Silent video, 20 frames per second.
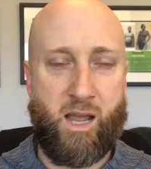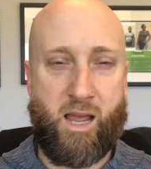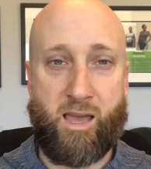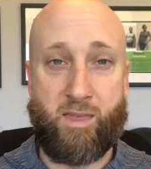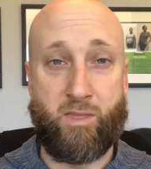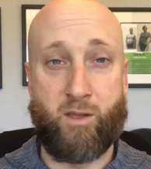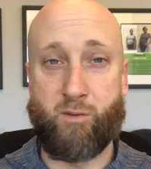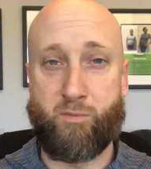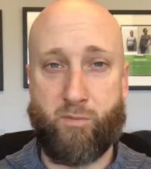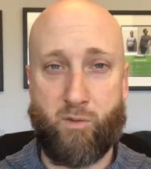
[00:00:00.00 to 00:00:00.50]

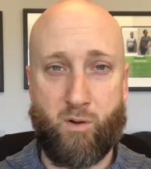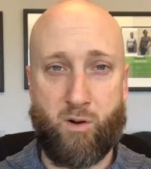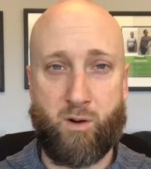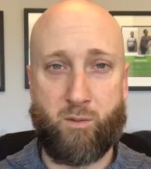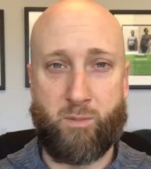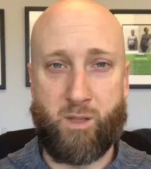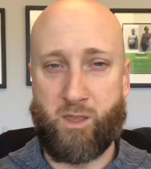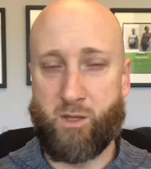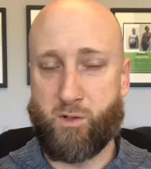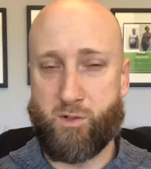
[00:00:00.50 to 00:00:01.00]
and they're
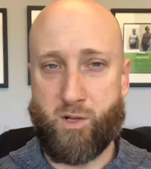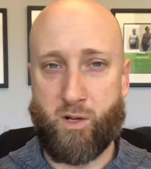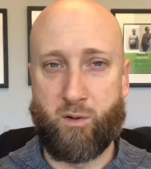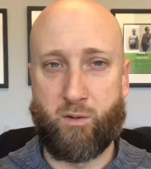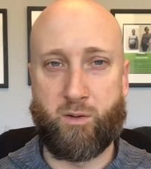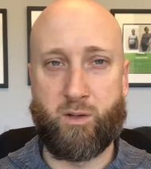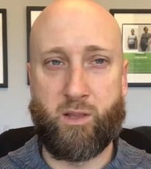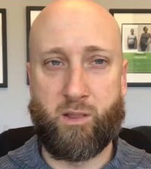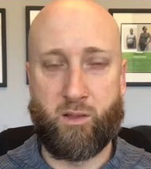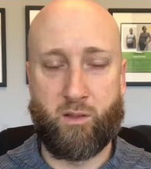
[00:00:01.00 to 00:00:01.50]
firm, and they're
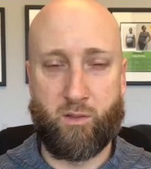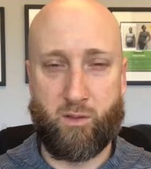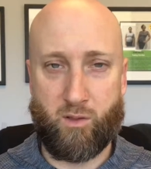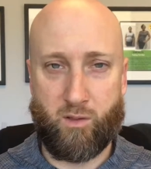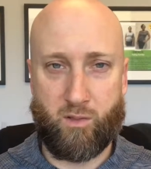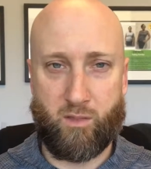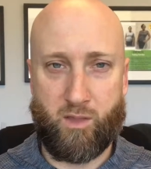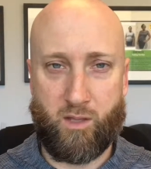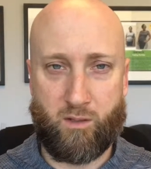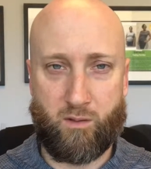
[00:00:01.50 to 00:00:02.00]
toned, and
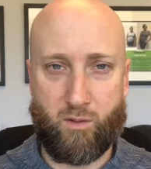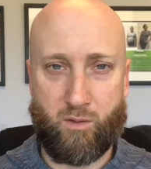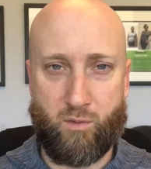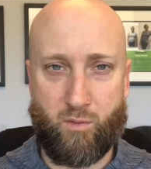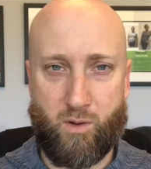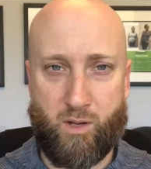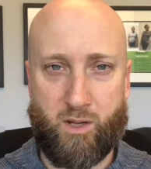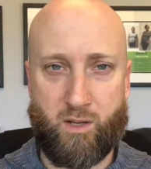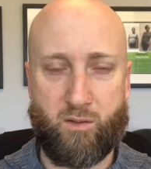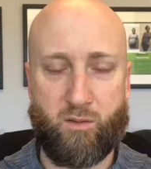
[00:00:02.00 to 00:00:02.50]
they look
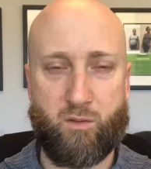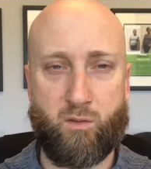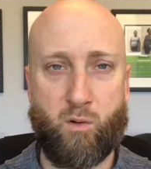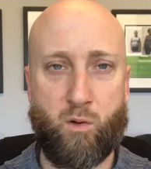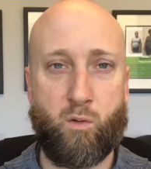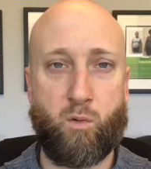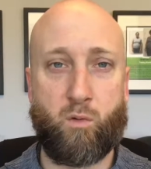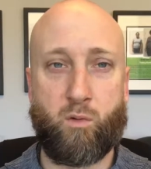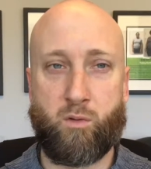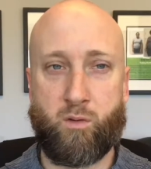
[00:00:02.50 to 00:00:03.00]
great.
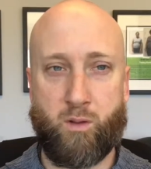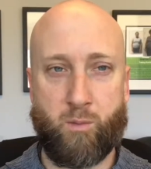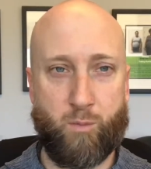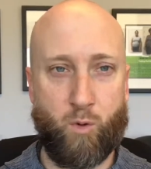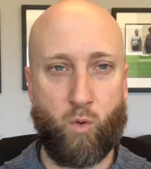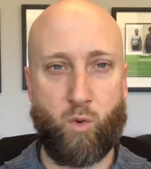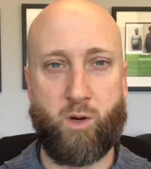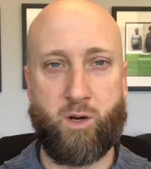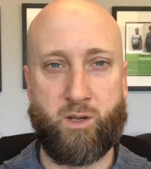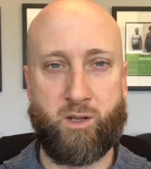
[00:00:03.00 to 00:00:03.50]
So
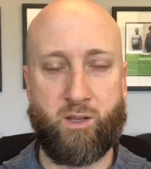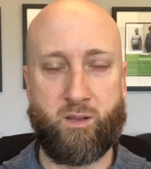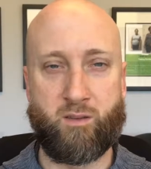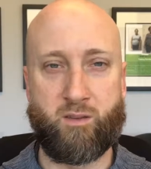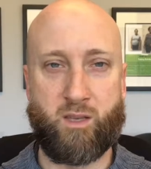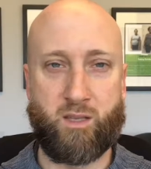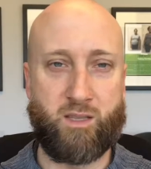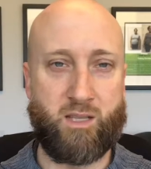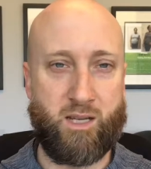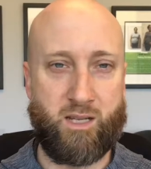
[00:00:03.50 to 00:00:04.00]
number one is
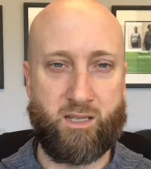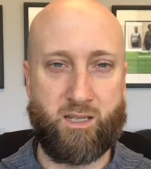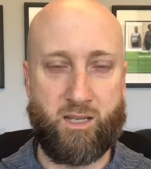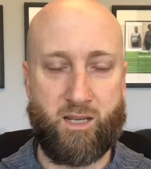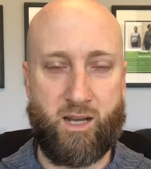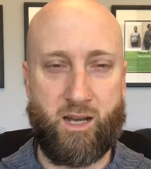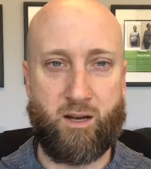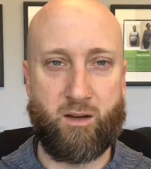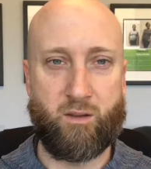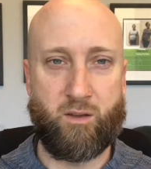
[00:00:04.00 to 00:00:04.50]
get the
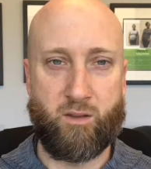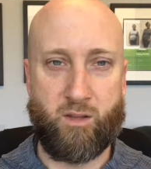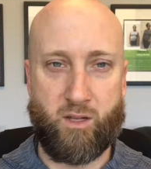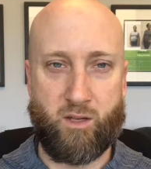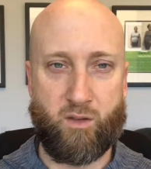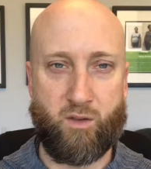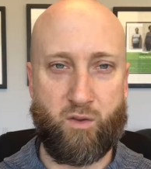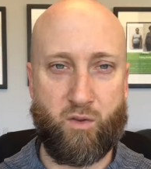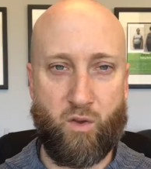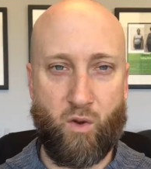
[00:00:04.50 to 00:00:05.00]
idea out
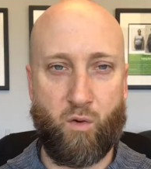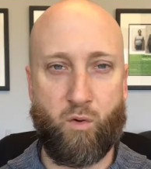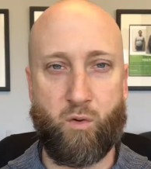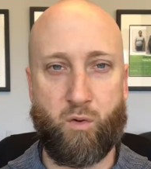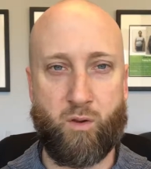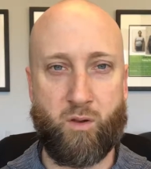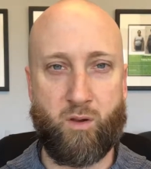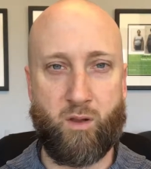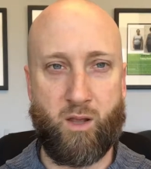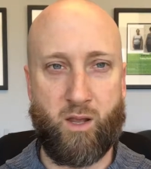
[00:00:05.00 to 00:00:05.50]
that
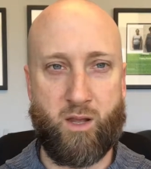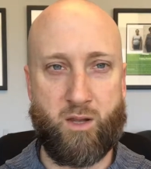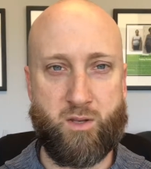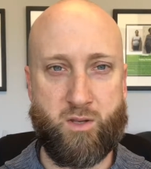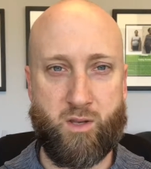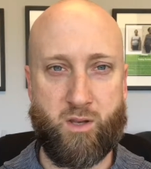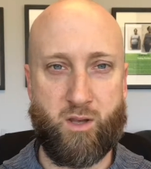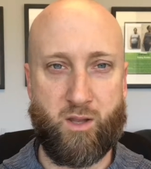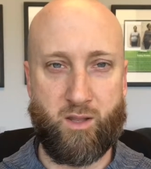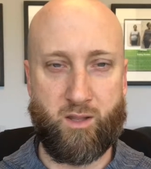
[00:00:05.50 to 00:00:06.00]
tone
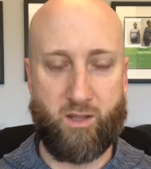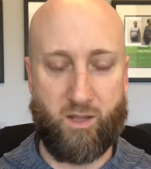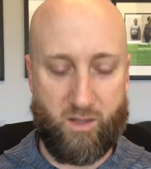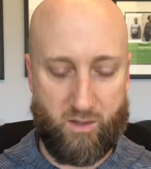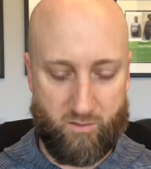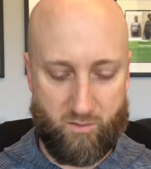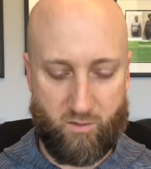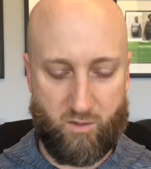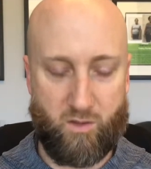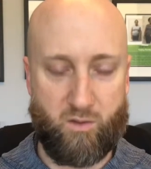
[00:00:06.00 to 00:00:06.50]

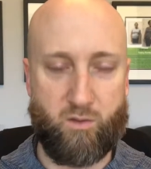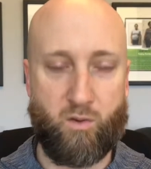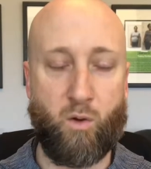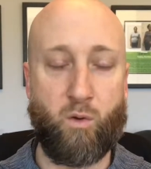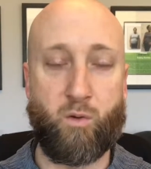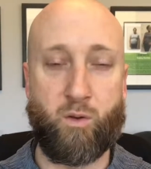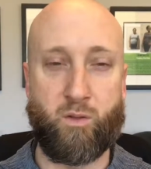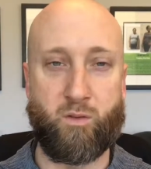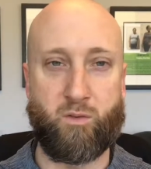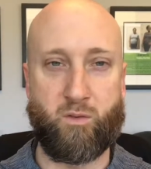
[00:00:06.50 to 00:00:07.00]

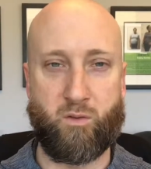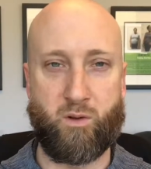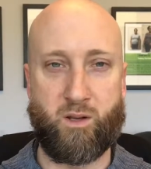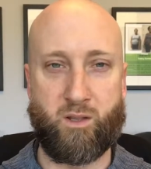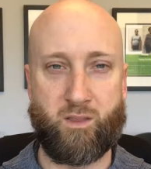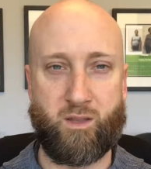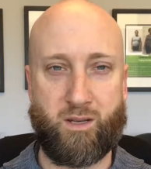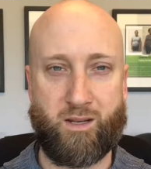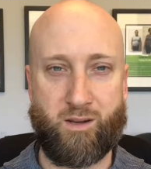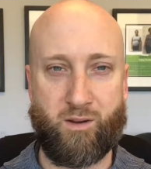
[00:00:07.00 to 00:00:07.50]
and
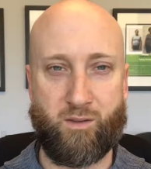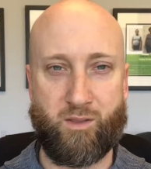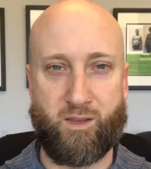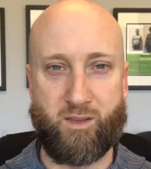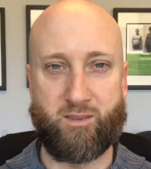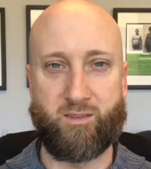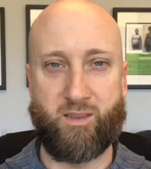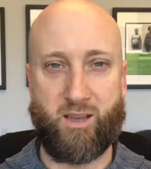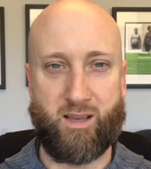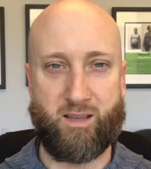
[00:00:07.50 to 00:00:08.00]
strengthening are the
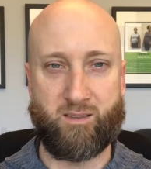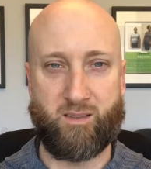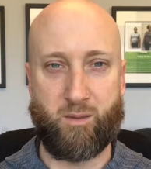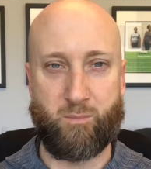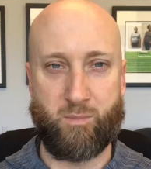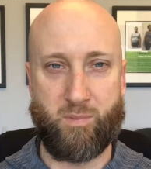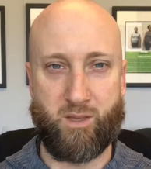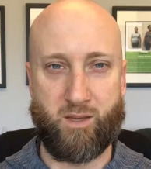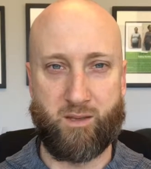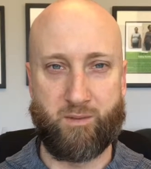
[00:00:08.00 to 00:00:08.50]
exact
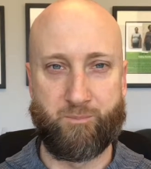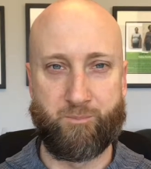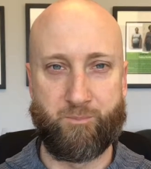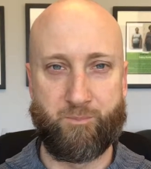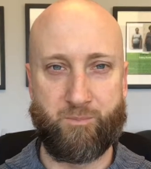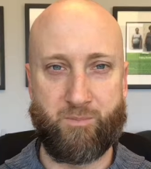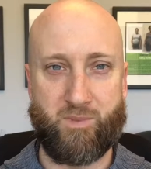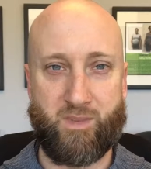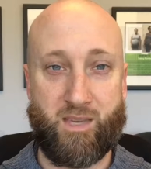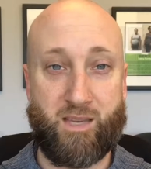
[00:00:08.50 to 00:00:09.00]
same thing.
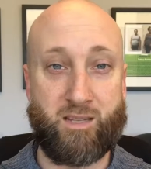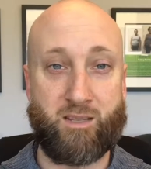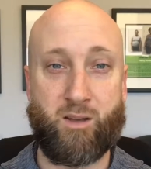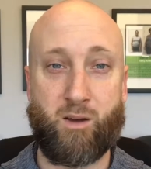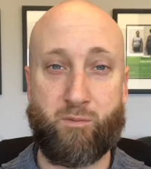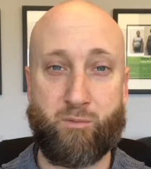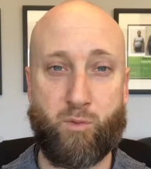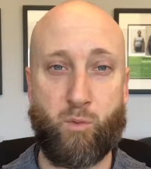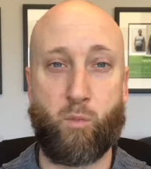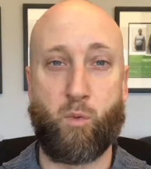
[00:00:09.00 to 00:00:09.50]
Get
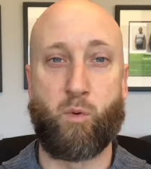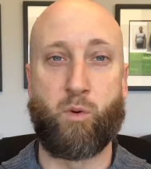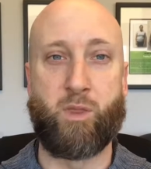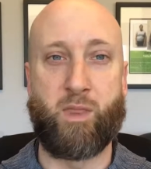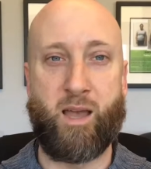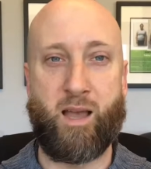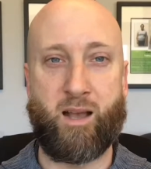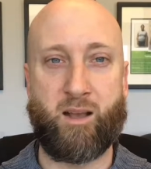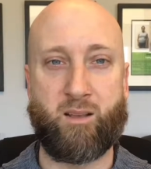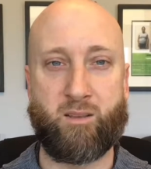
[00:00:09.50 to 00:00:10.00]
comfortable
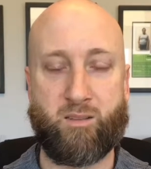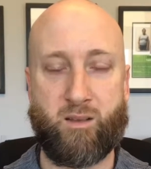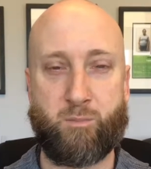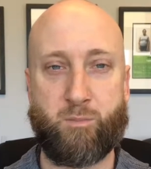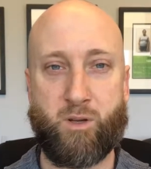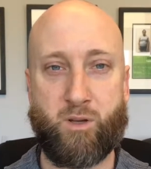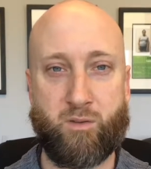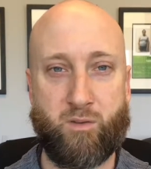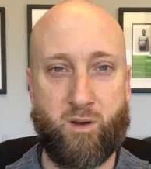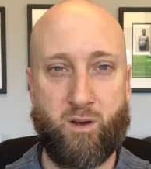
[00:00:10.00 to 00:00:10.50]
with that because I'm
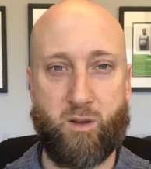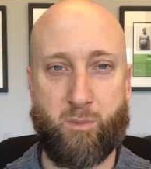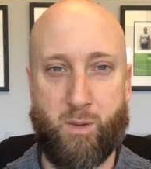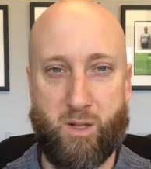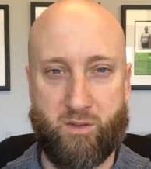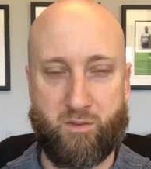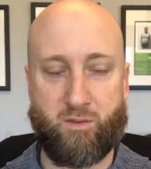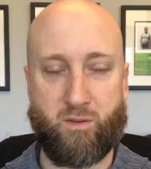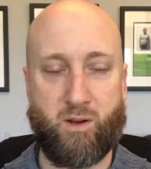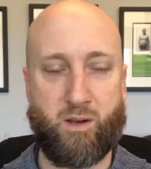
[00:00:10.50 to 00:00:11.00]
going to talk
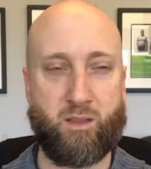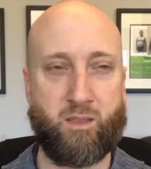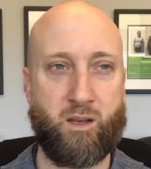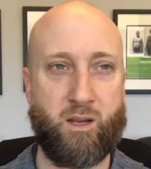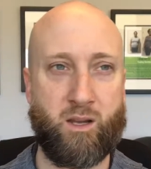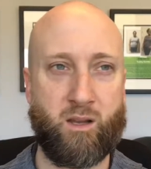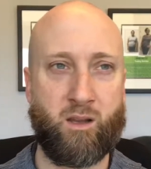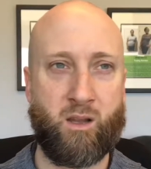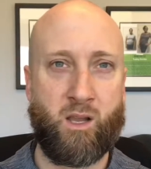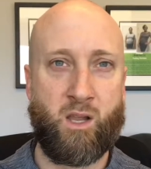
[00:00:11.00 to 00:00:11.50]
about
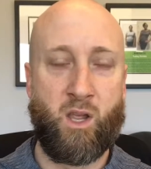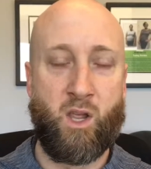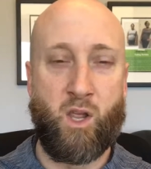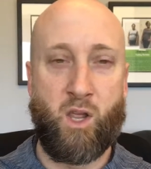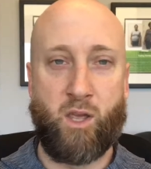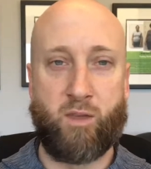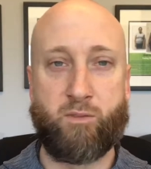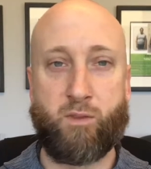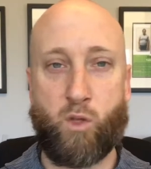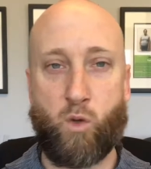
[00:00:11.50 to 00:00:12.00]
strengthening.
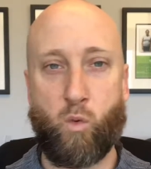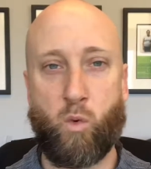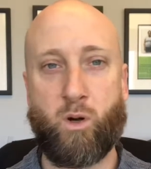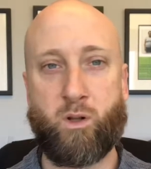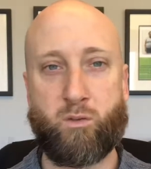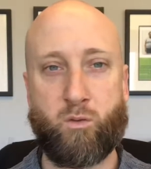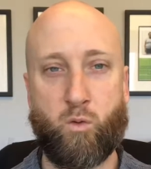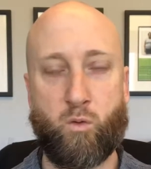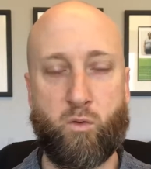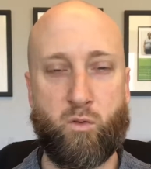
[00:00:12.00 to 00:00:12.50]
If you
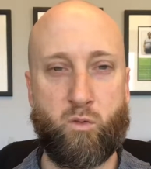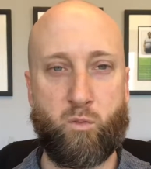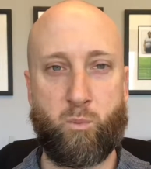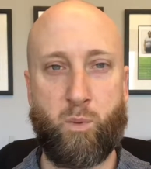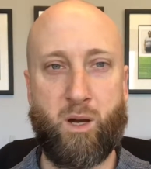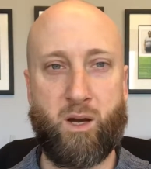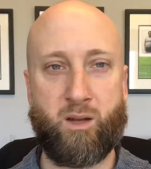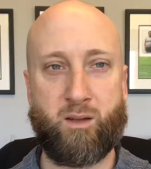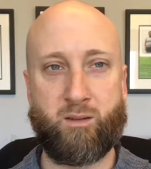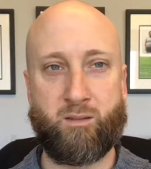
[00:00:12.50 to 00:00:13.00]
want to
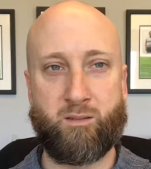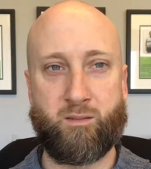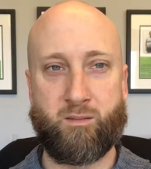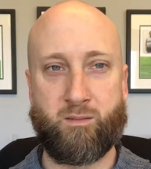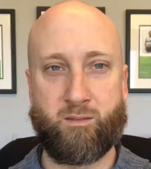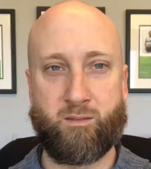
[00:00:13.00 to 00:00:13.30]
spot